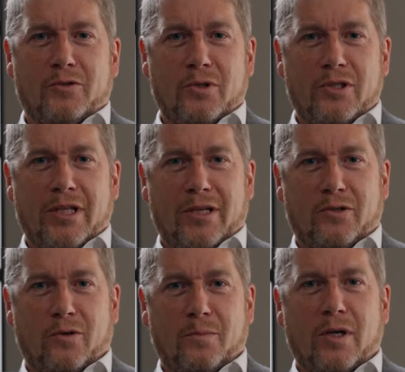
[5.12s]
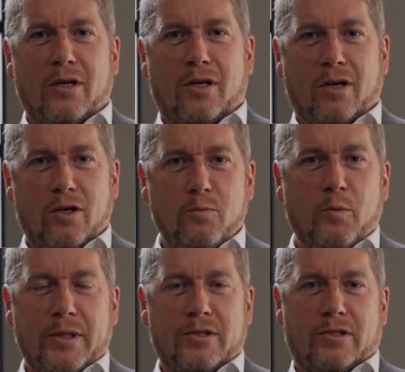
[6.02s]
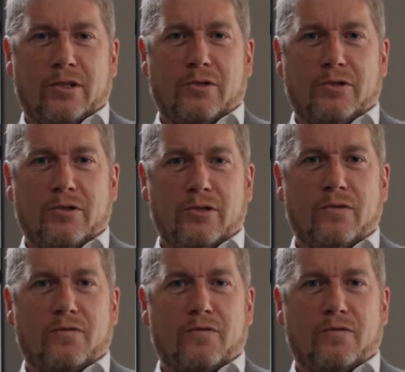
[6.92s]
Deutsche Telekom Global Business Solutions